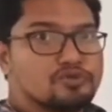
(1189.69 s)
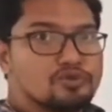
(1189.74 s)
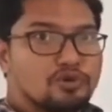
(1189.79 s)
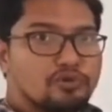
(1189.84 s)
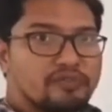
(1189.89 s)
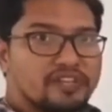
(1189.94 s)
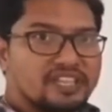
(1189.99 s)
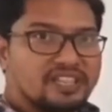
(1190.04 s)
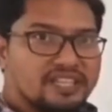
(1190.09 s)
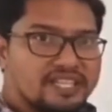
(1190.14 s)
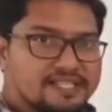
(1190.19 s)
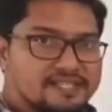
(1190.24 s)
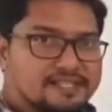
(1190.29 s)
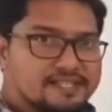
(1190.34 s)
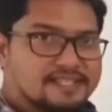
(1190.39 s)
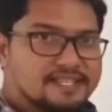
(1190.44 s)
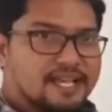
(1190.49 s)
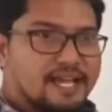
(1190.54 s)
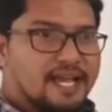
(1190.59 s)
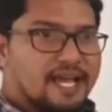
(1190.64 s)
So with
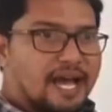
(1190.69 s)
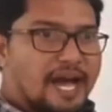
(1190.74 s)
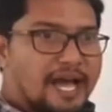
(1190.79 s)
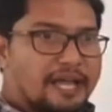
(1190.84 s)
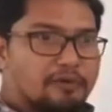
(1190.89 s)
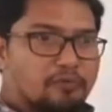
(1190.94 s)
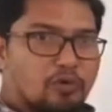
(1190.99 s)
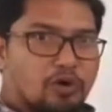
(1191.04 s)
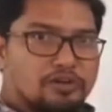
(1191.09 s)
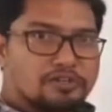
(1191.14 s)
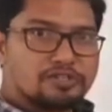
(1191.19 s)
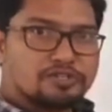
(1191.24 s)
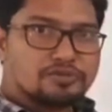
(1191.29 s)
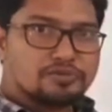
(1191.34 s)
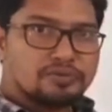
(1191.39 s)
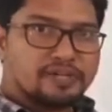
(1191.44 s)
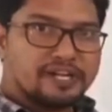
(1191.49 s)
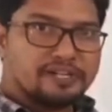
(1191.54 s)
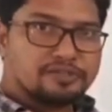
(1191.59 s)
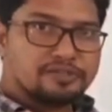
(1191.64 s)
this I want
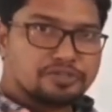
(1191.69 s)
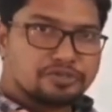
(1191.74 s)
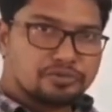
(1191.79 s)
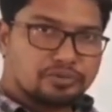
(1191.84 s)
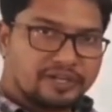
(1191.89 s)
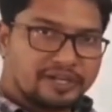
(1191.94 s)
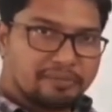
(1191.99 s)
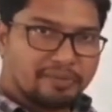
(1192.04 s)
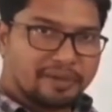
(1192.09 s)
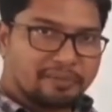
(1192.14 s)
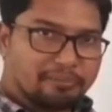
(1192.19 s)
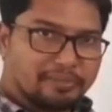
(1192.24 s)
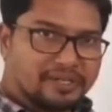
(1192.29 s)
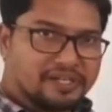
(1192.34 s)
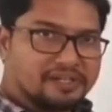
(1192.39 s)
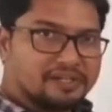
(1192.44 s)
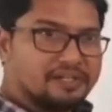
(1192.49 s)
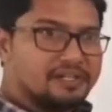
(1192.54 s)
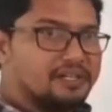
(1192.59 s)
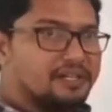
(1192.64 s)
students to
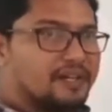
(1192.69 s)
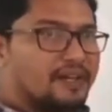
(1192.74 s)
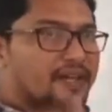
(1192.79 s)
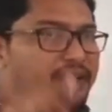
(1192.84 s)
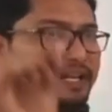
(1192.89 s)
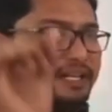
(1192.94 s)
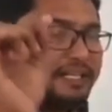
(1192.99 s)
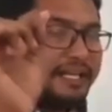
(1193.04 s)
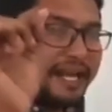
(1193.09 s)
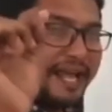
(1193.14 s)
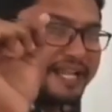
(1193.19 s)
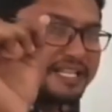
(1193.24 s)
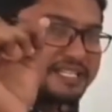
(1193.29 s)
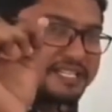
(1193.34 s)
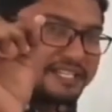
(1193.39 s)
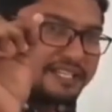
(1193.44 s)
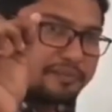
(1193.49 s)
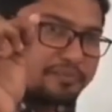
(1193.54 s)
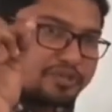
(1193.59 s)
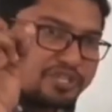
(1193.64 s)
remember,
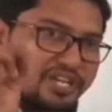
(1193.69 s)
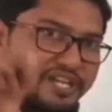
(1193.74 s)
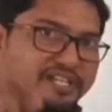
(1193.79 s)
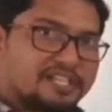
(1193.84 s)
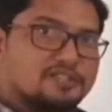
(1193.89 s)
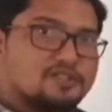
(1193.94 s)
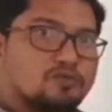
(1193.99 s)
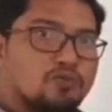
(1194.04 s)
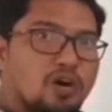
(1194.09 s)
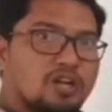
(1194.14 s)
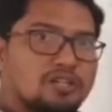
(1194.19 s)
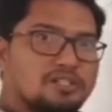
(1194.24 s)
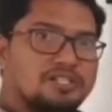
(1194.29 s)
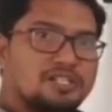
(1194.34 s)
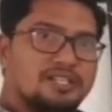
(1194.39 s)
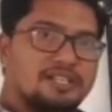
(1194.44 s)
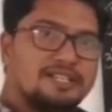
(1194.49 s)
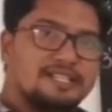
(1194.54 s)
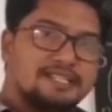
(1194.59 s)
transcription is what?